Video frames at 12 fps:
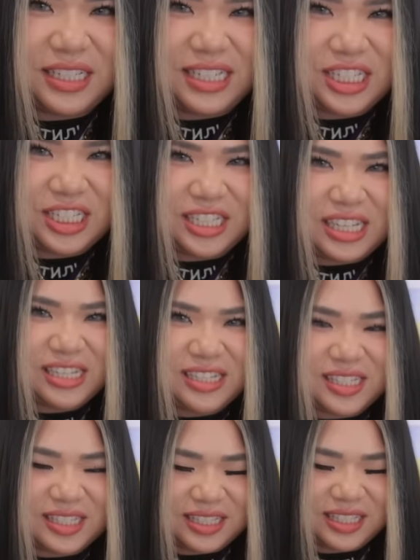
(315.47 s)
tomato like sauce.
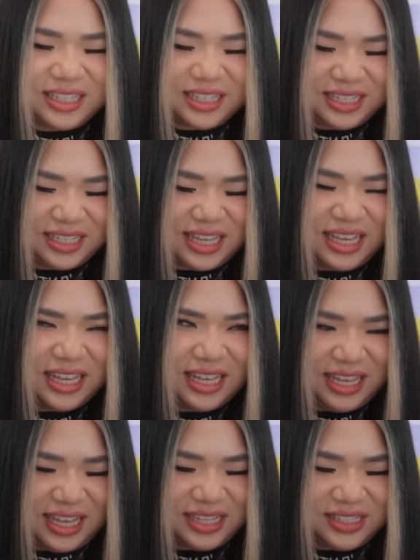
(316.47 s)
Cheese. No, it doesn't.
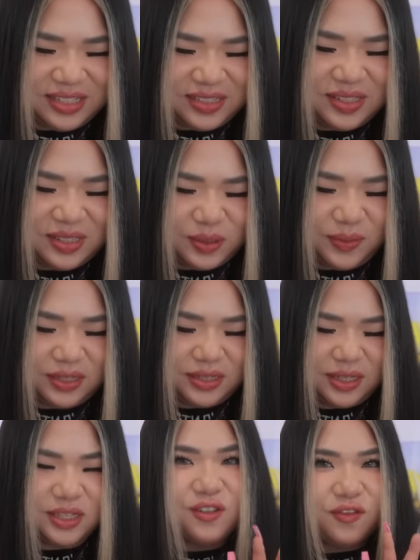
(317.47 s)
Yeah, it does. It smells
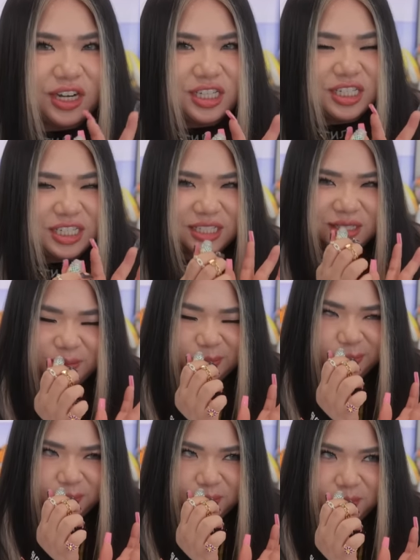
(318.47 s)
fresh. She's
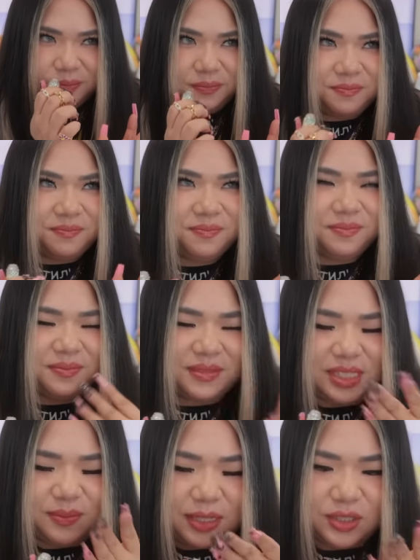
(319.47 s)
lying. It stinks. Mm, it
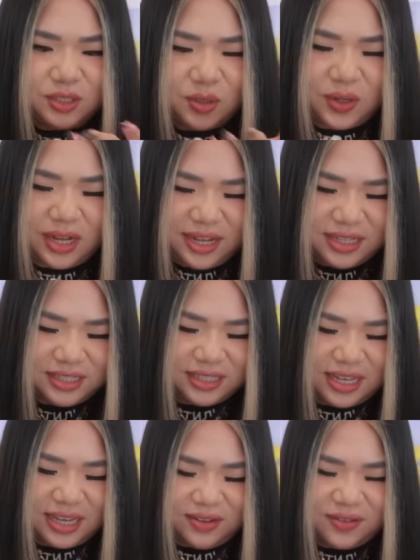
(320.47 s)
smells so nice.
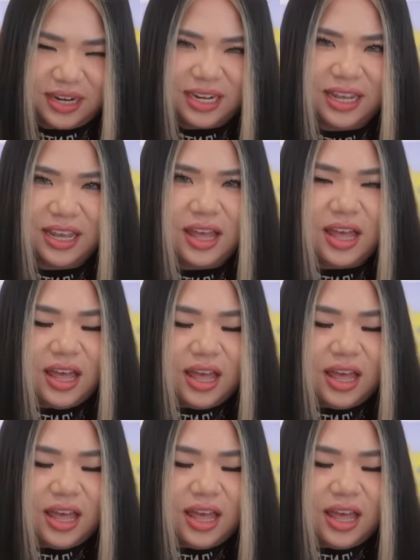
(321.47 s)
Okay, ready?